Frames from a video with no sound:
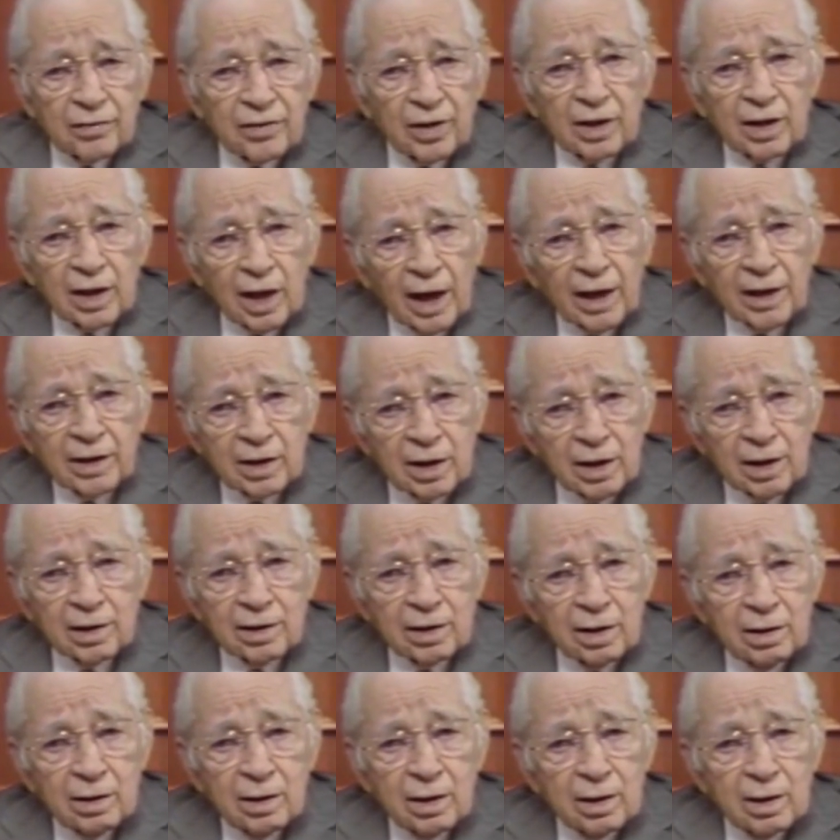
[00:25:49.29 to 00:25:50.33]
than I
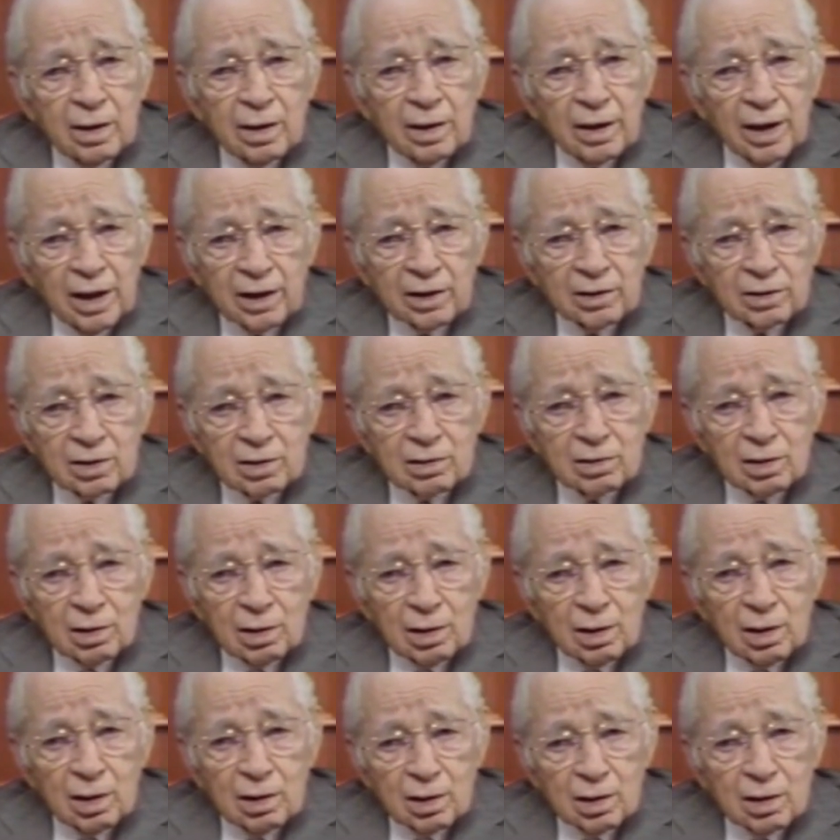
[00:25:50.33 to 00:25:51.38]
did
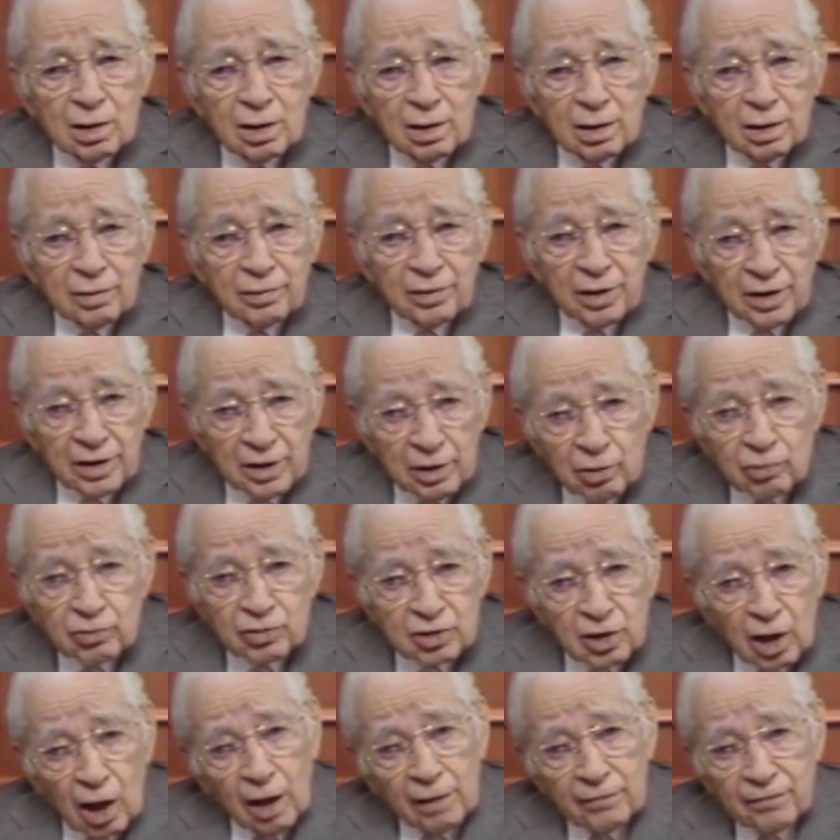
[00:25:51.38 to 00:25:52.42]
in the
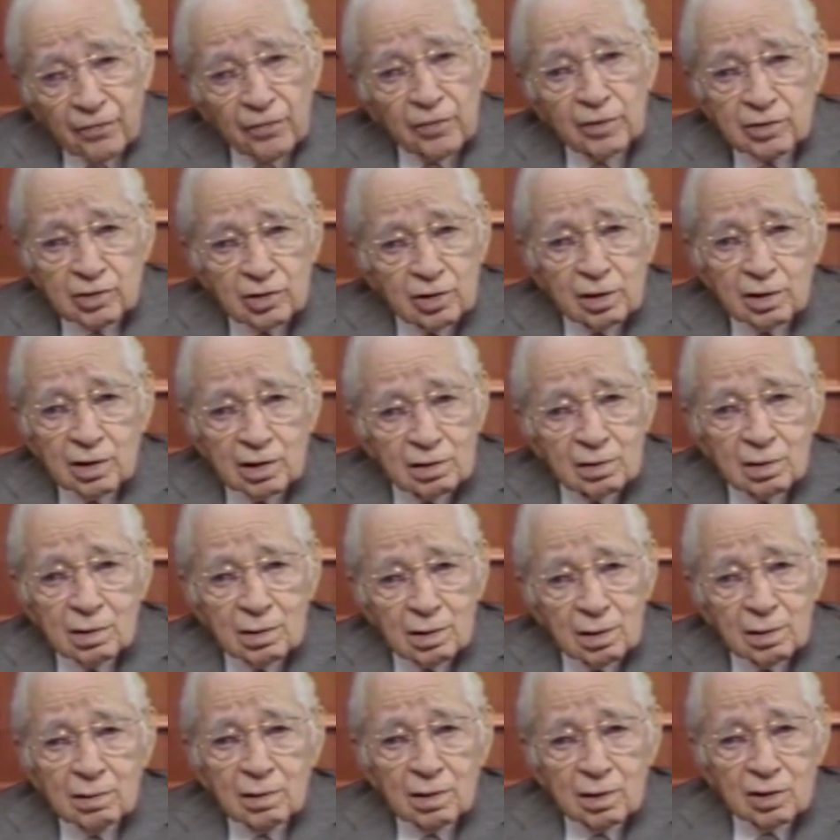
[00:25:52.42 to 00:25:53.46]
news conference and
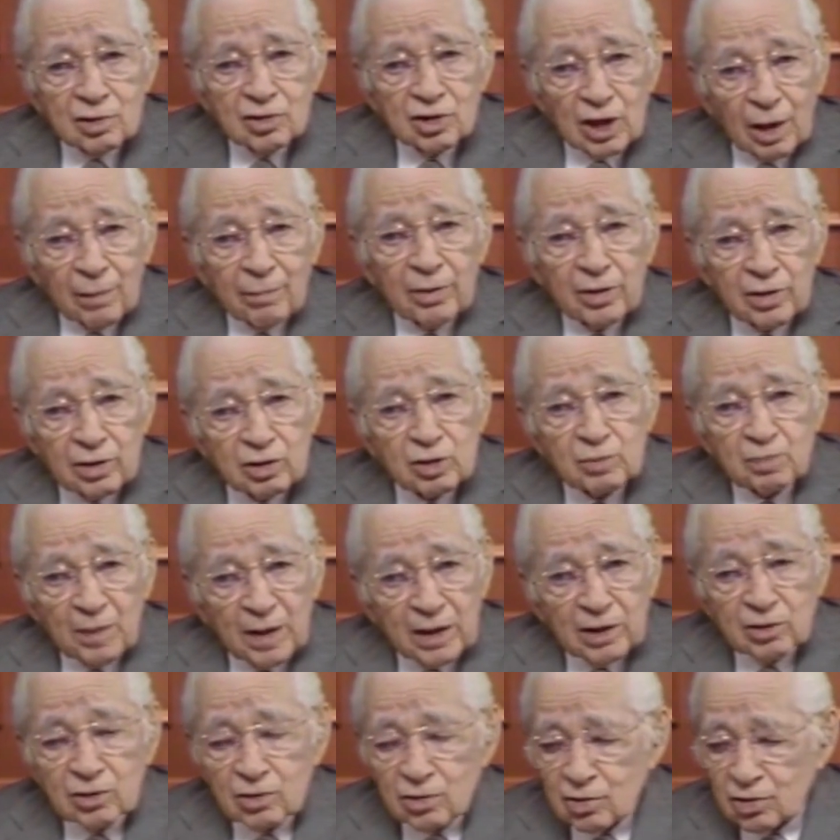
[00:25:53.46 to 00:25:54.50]
in some of the
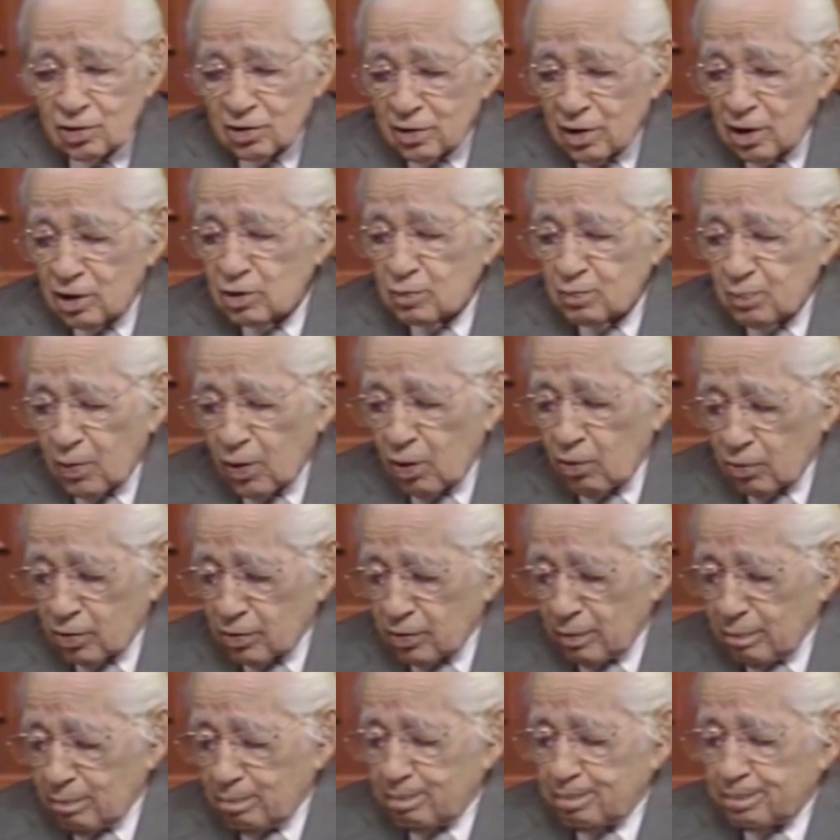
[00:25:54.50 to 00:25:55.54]
speeches in this
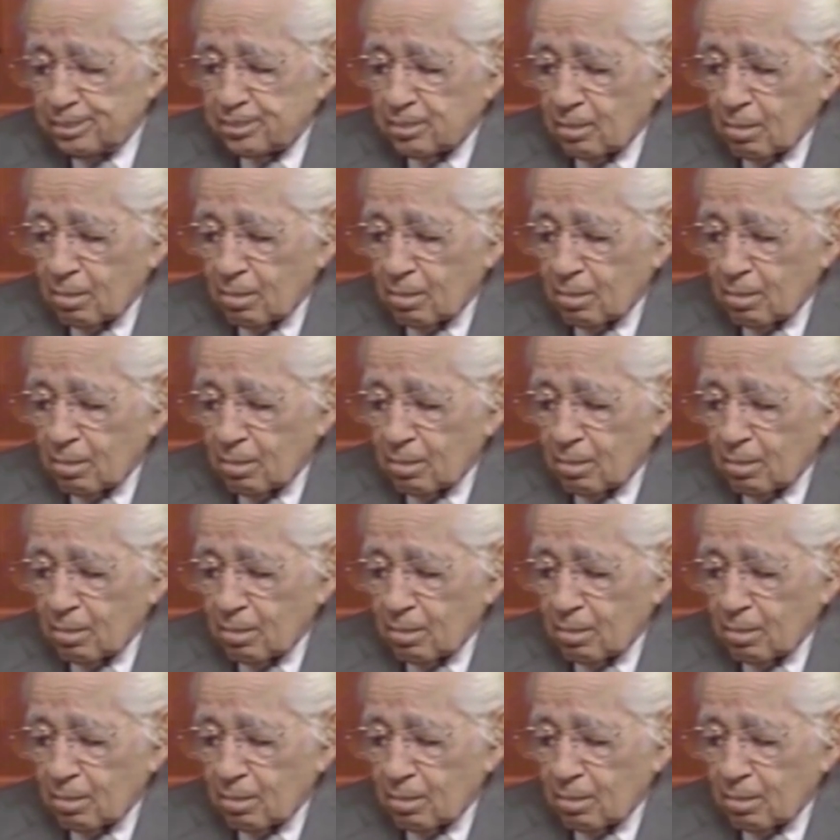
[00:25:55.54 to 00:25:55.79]
program.